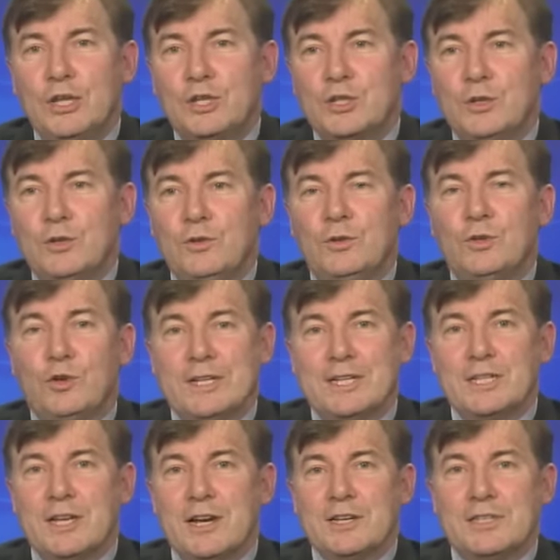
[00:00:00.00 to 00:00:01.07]
to
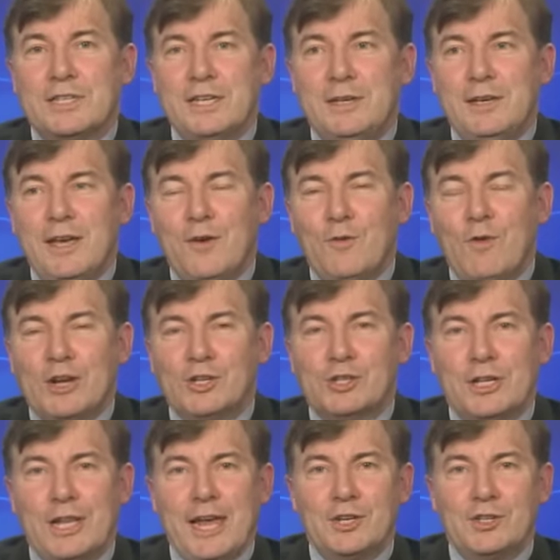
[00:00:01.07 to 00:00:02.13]
criticise the
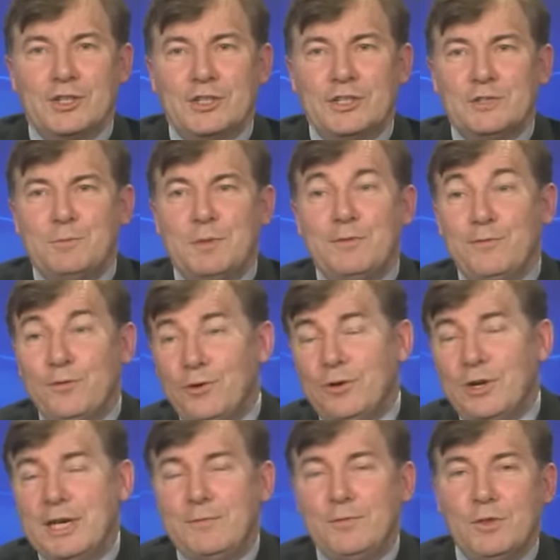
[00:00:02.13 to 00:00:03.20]
Russian elections
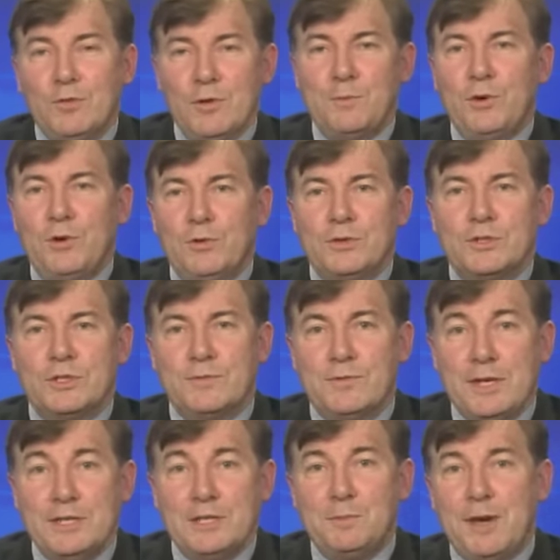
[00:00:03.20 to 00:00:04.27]
before even the reports of
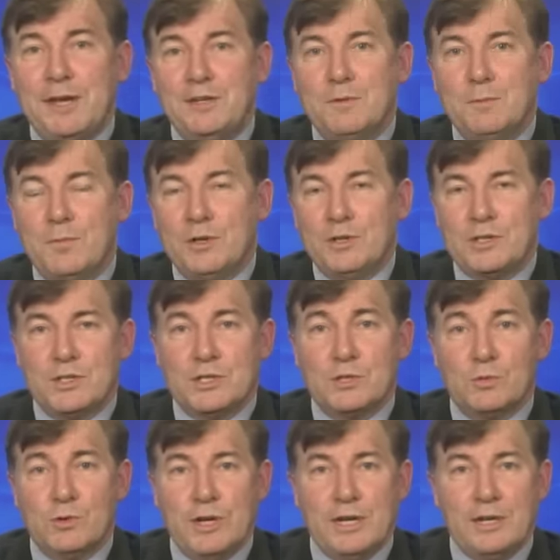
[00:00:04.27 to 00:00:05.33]
the independent
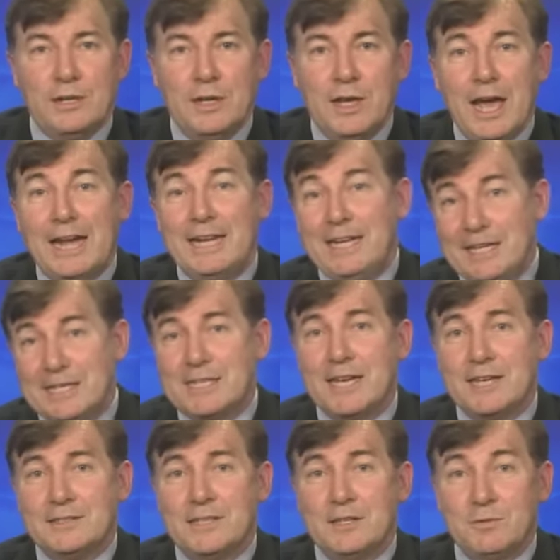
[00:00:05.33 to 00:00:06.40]
monitors were in. And he
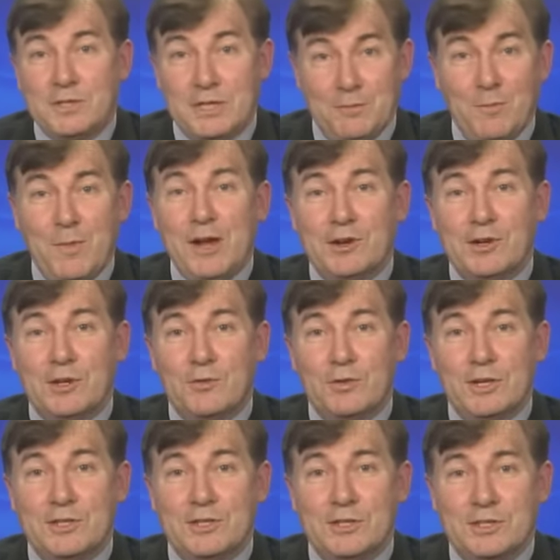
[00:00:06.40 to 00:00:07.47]
says that it was the American
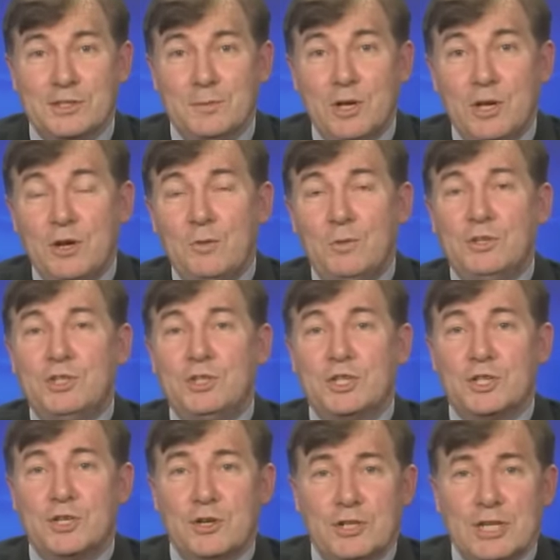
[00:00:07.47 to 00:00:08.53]
criticism which has
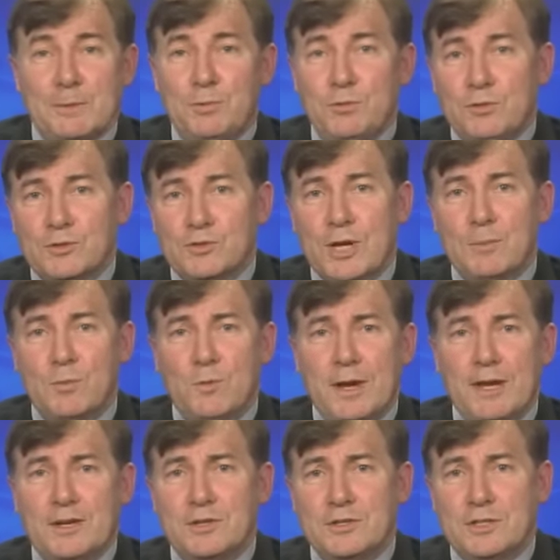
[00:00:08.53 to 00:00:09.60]
stirred up all the
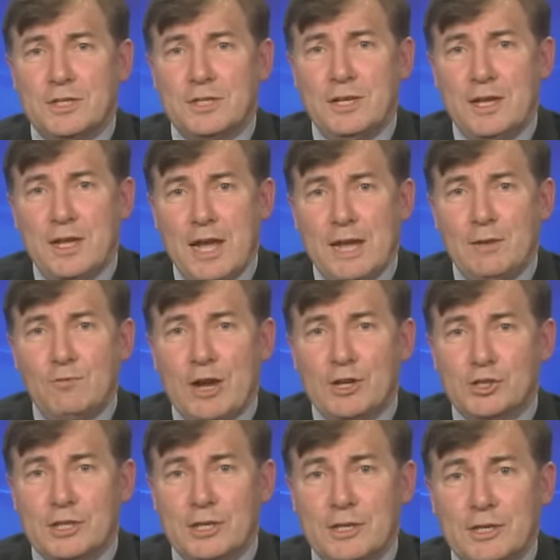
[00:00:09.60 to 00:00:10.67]
troublemakers in
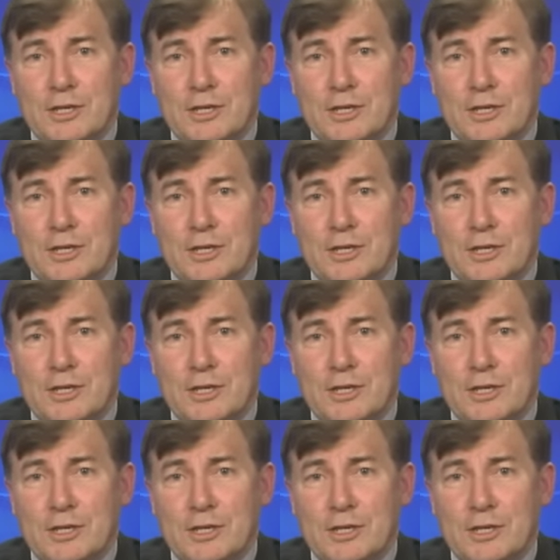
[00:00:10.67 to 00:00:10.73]
Russia.